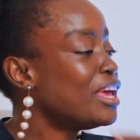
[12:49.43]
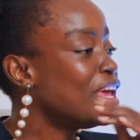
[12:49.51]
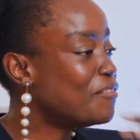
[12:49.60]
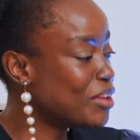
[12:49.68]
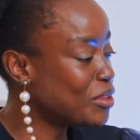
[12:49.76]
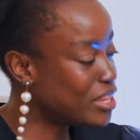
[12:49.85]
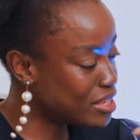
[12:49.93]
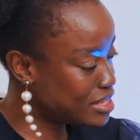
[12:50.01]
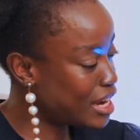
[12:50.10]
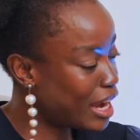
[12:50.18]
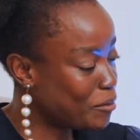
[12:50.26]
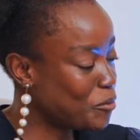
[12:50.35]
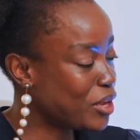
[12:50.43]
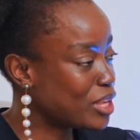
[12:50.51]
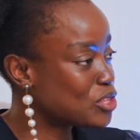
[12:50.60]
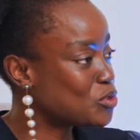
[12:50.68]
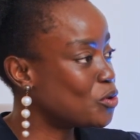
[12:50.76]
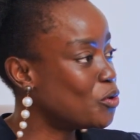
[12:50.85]
Even this time, you can
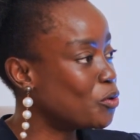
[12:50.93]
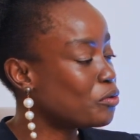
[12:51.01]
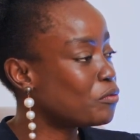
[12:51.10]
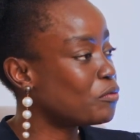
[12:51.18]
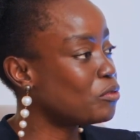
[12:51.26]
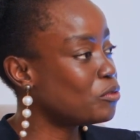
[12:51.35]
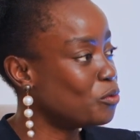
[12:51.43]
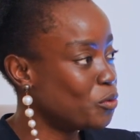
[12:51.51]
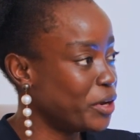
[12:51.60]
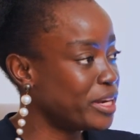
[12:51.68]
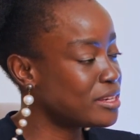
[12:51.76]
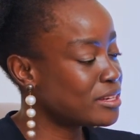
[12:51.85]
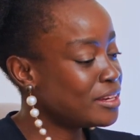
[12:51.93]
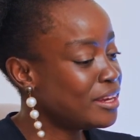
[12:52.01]
still go through it.